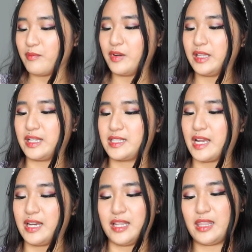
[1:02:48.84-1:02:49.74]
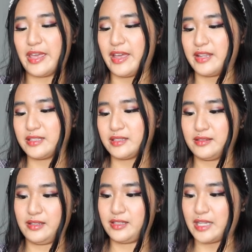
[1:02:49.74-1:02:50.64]
I'm really excited that
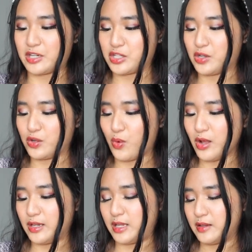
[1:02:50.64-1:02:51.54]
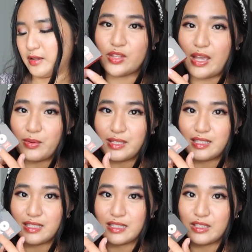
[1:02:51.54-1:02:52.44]
it's actually good quality. So that was
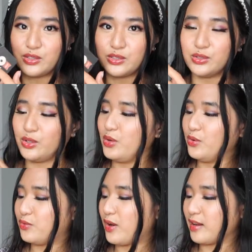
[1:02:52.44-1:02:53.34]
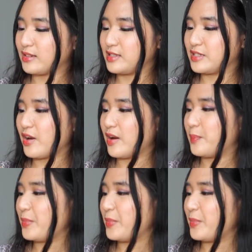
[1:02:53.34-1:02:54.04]
this little Rockstar